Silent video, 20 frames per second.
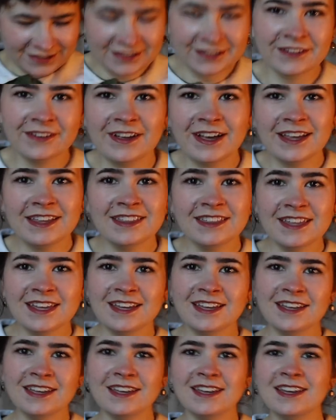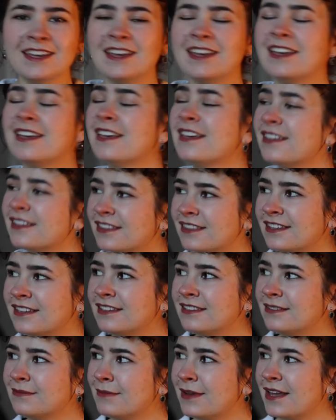I think
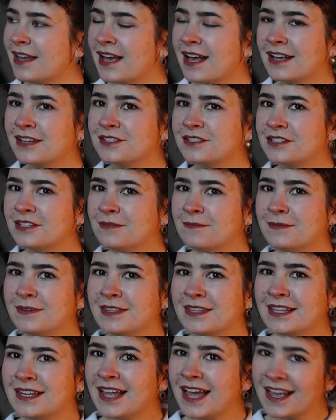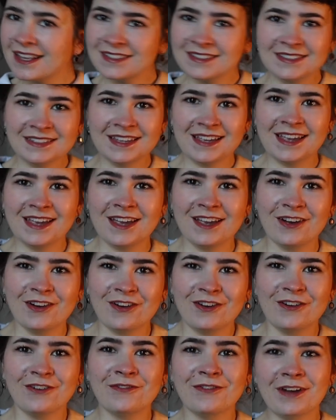this may actually be the last day
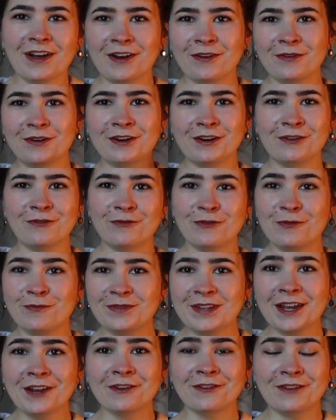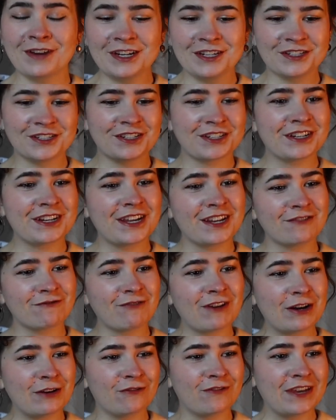of our room decoration
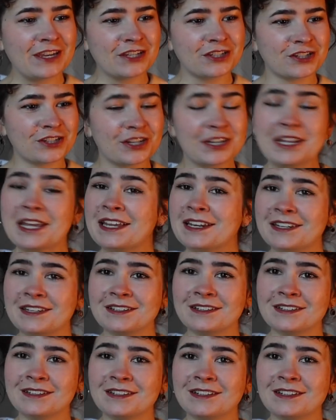and renovation and